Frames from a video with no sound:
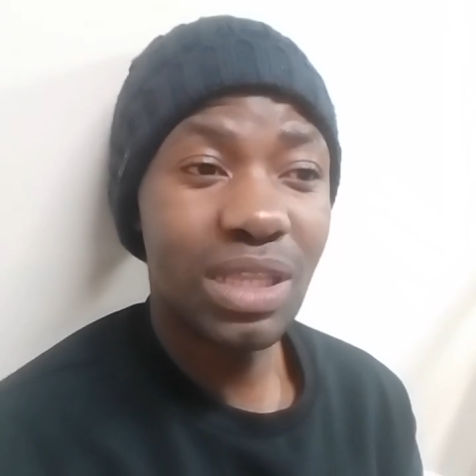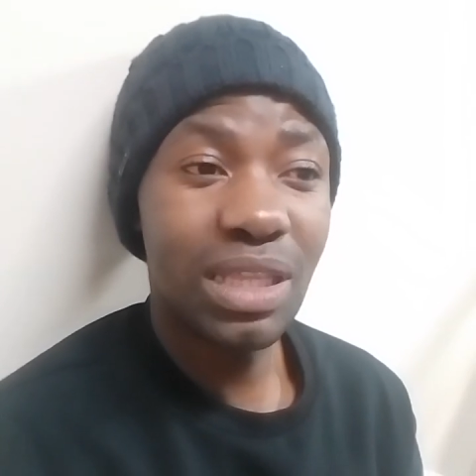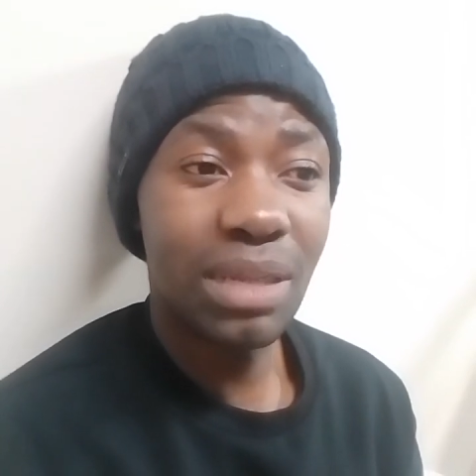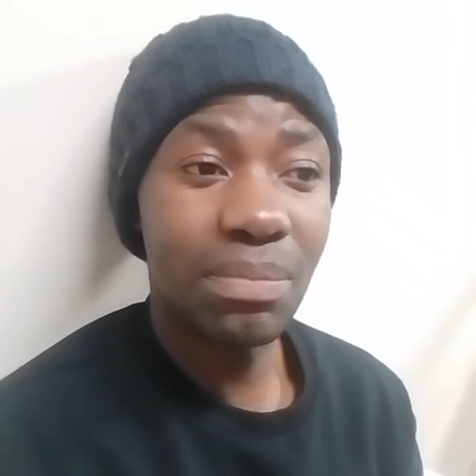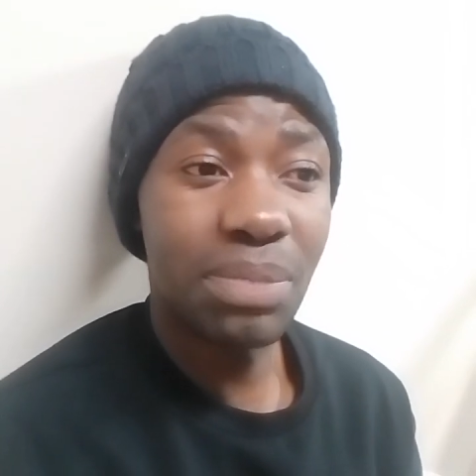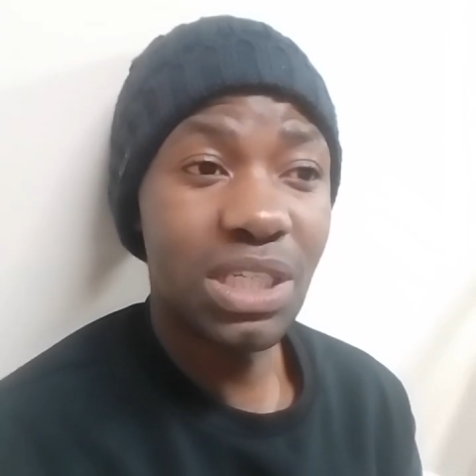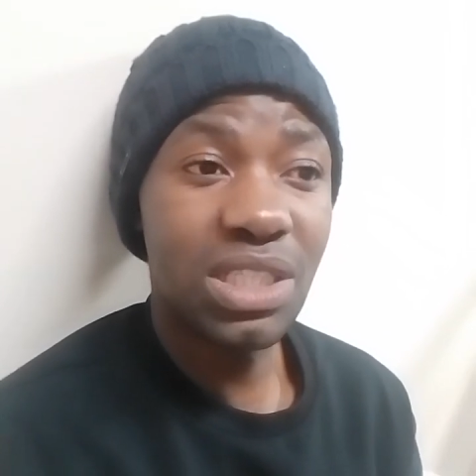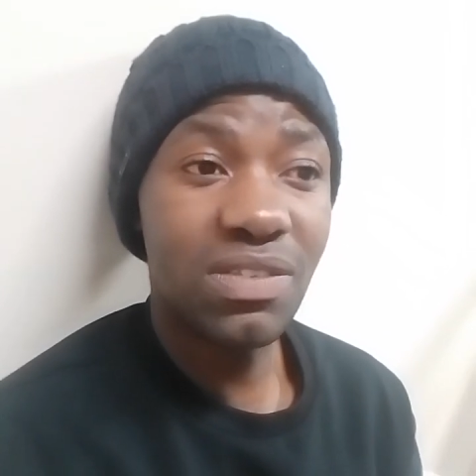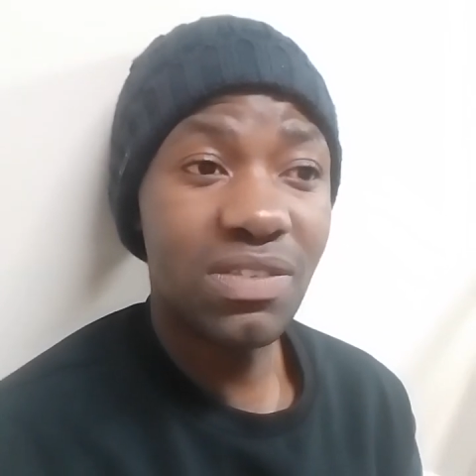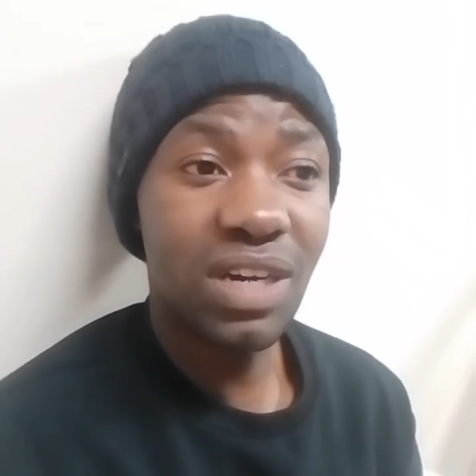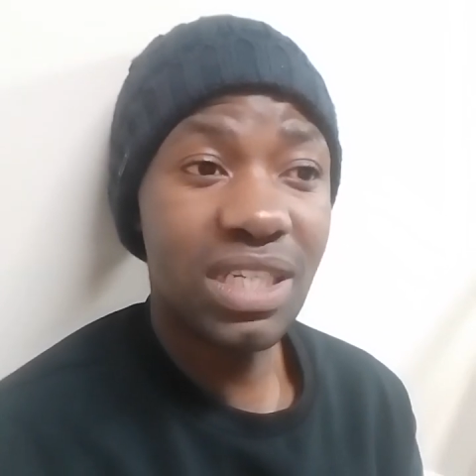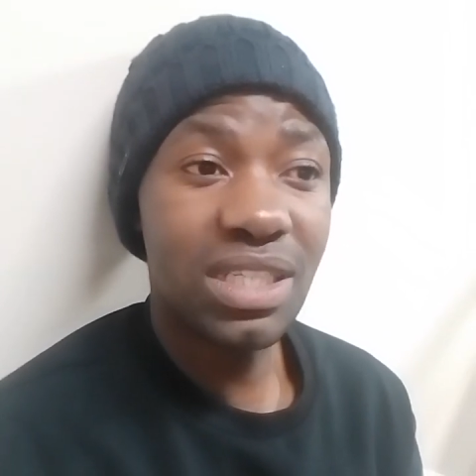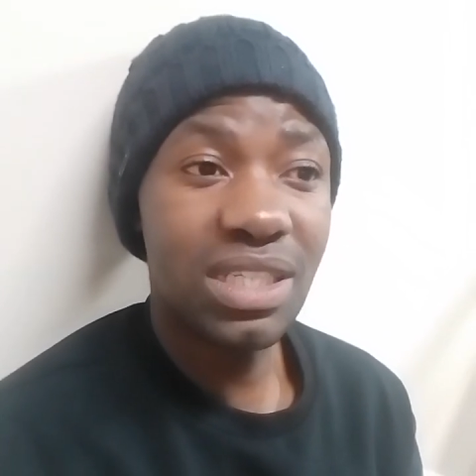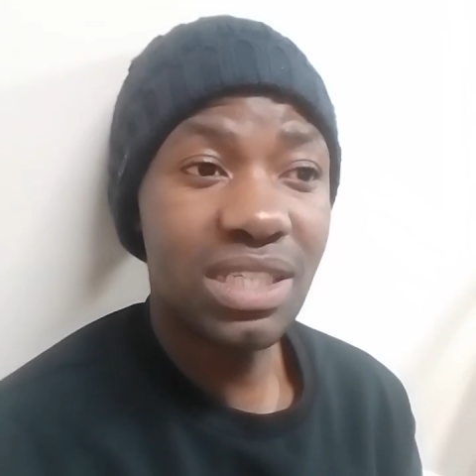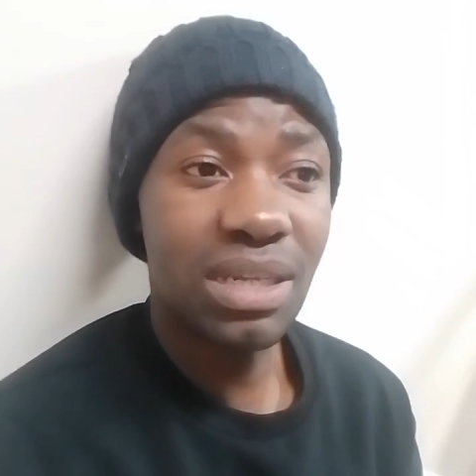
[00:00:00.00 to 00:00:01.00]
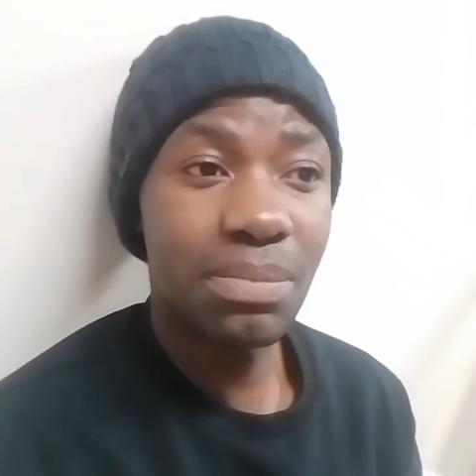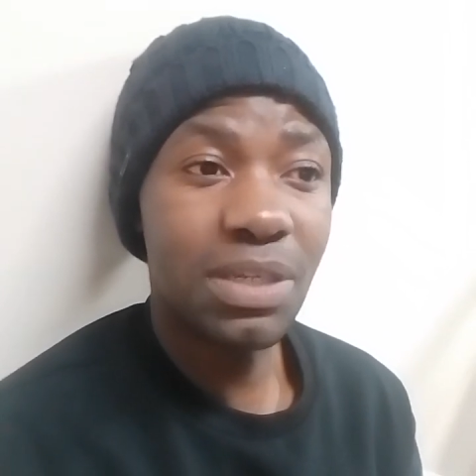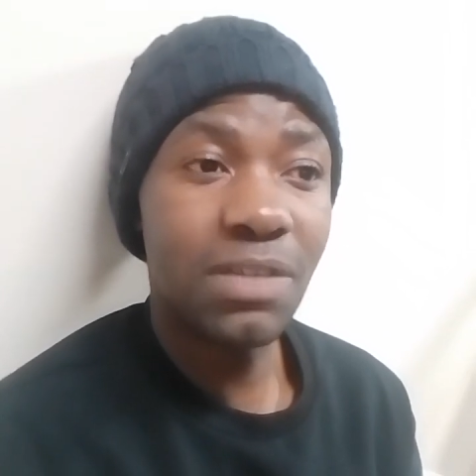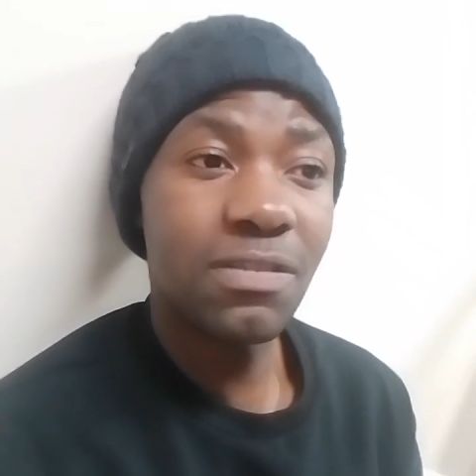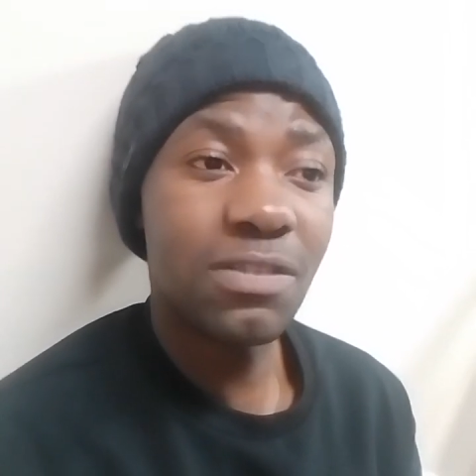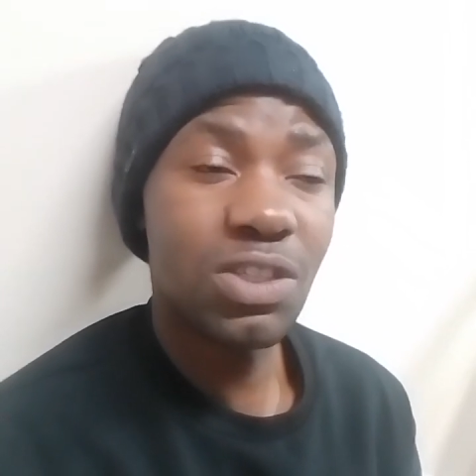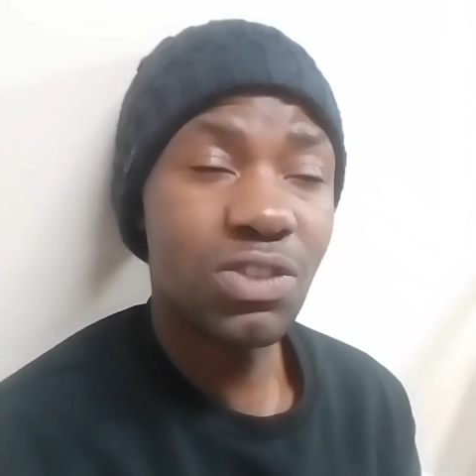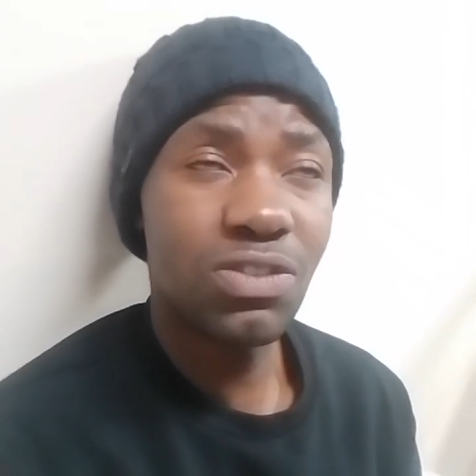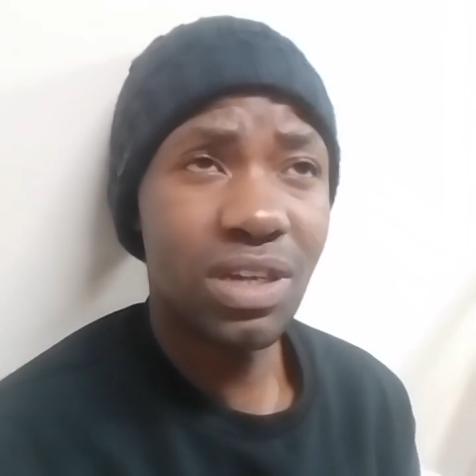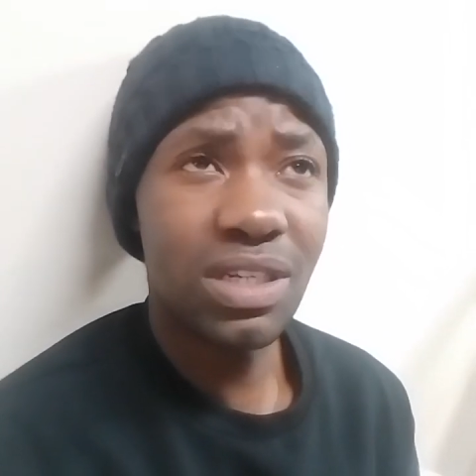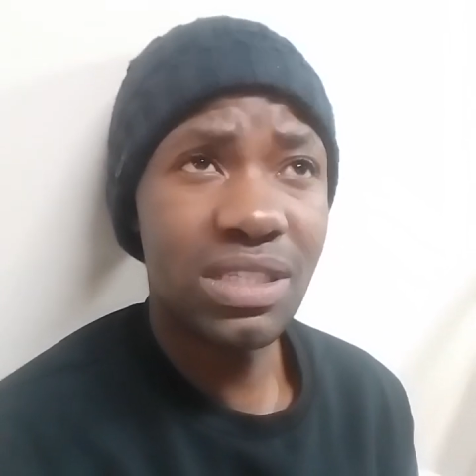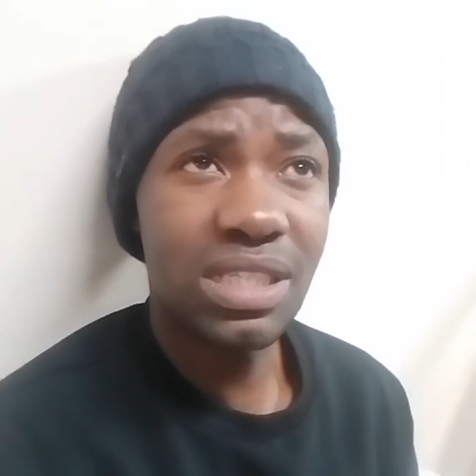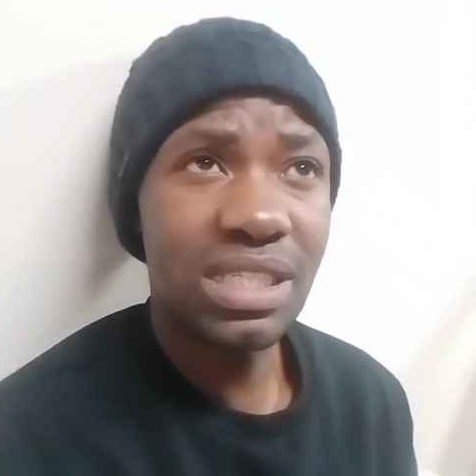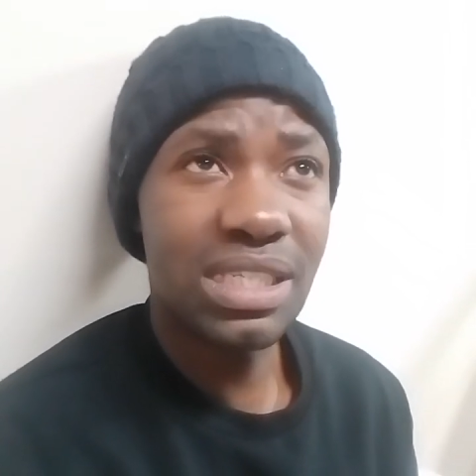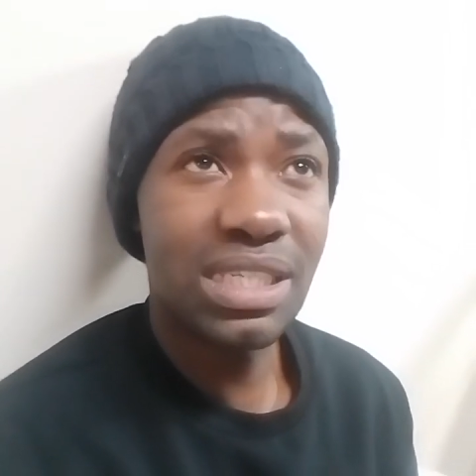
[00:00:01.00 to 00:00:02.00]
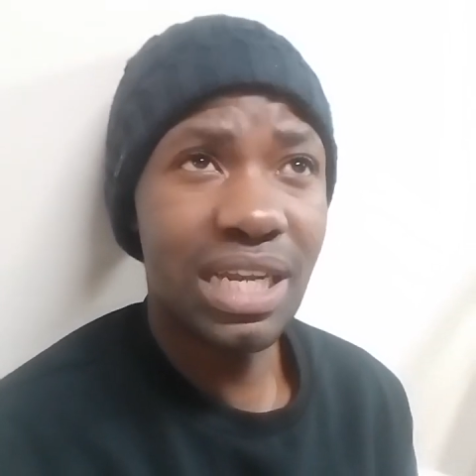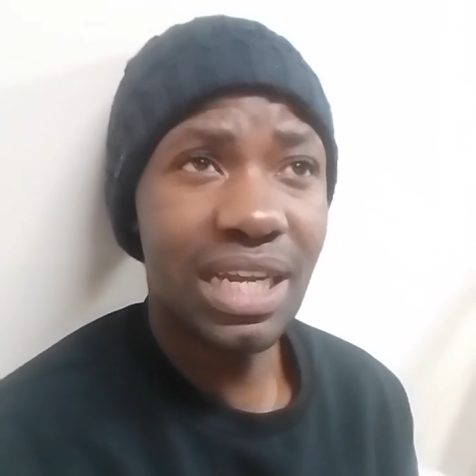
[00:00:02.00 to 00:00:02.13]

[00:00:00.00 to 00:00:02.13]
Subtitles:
the beachfront. The beachfront is